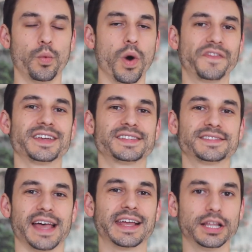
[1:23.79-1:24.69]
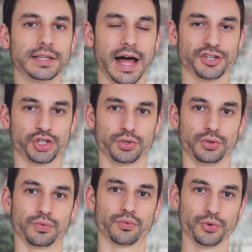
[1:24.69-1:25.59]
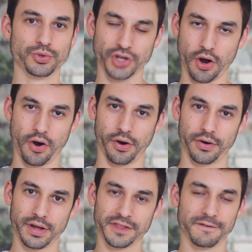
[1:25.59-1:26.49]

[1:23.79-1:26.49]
what the psychological roots are,